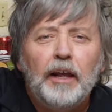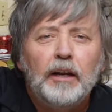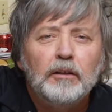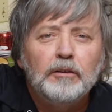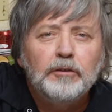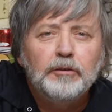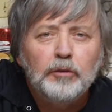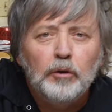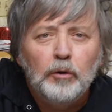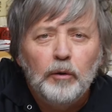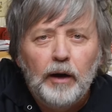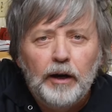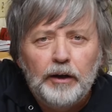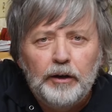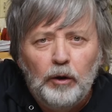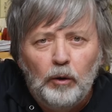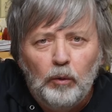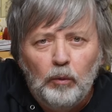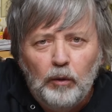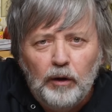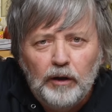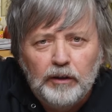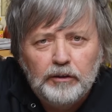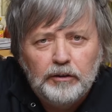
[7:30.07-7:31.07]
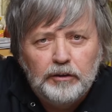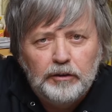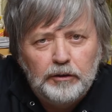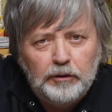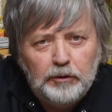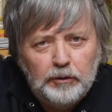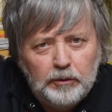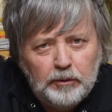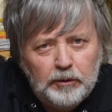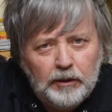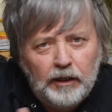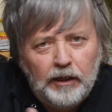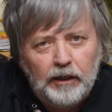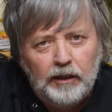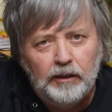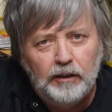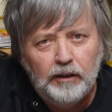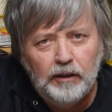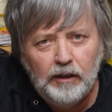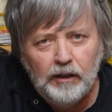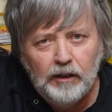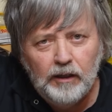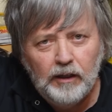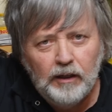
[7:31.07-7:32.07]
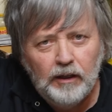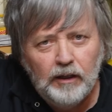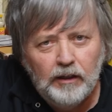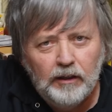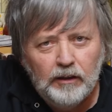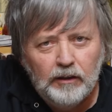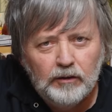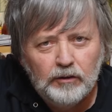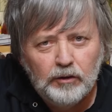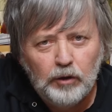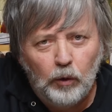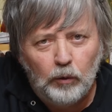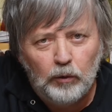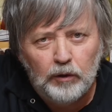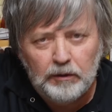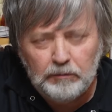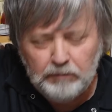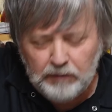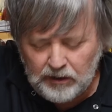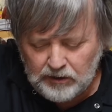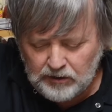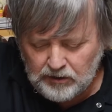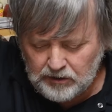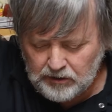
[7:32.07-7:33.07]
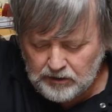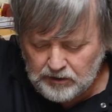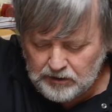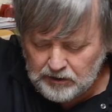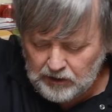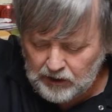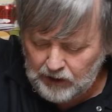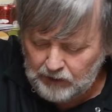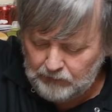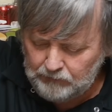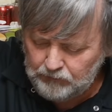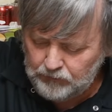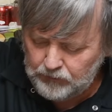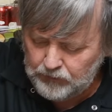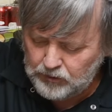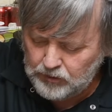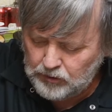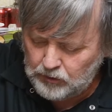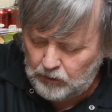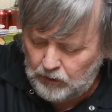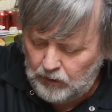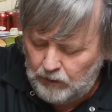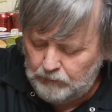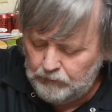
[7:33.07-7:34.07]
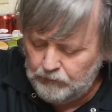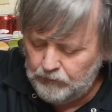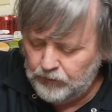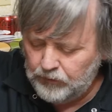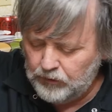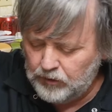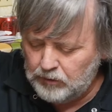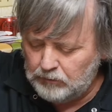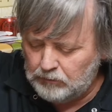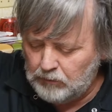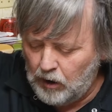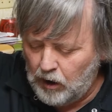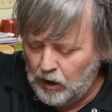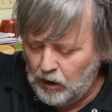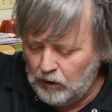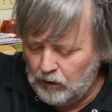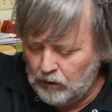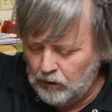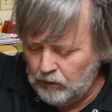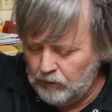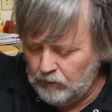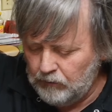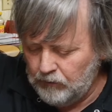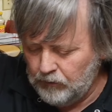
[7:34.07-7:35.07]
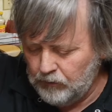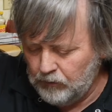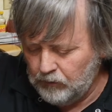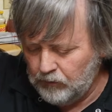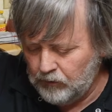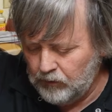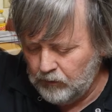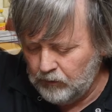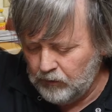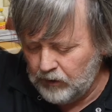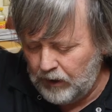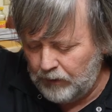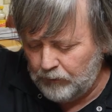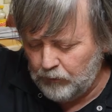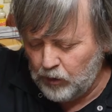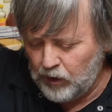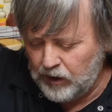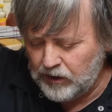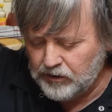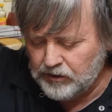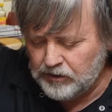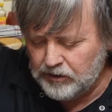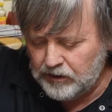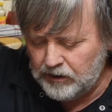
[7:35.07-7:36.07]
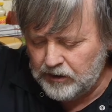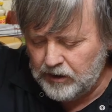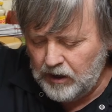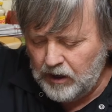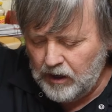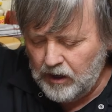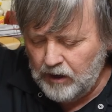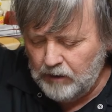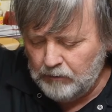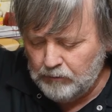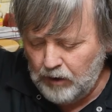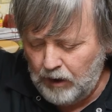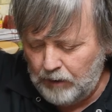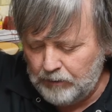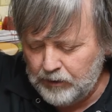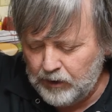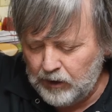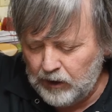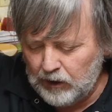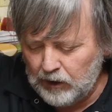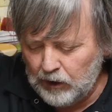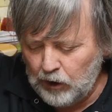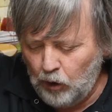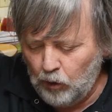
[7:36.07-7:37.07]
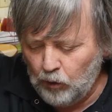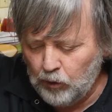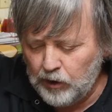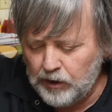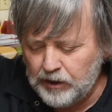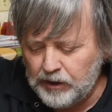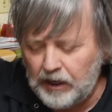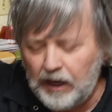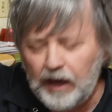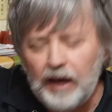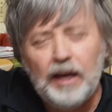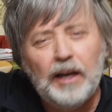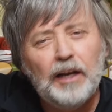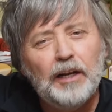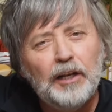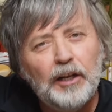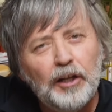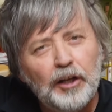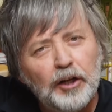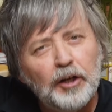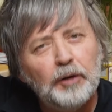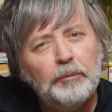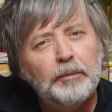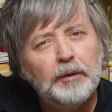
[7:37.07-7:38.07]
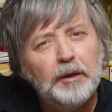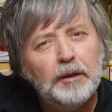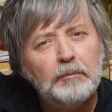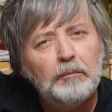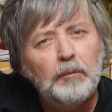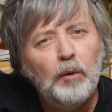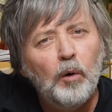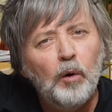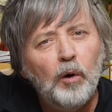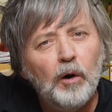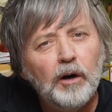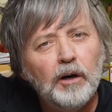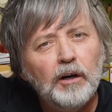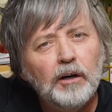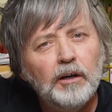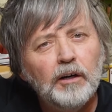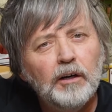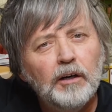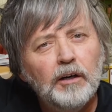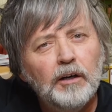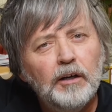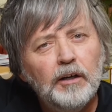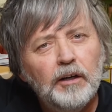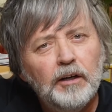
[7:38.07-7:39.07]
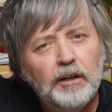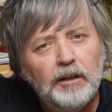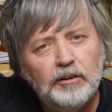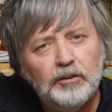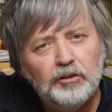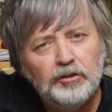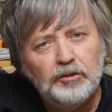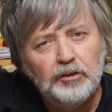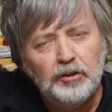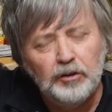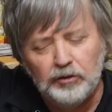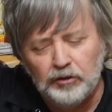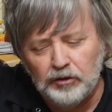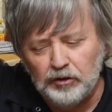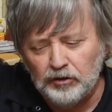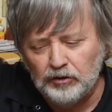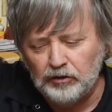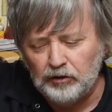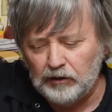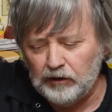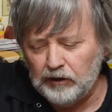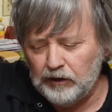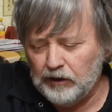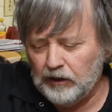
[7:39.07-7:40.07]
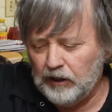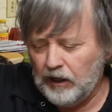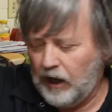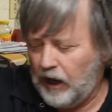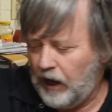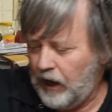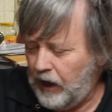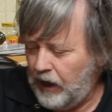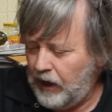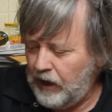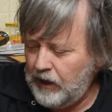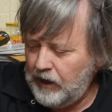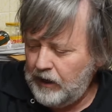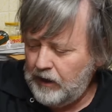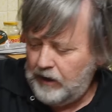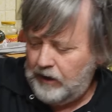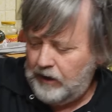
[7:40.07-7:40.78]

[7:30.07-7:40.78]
so I don't want to totally mess this up. So tomorrow, when I'm rested, probably going to lower it down a little bit more. Still just a little high,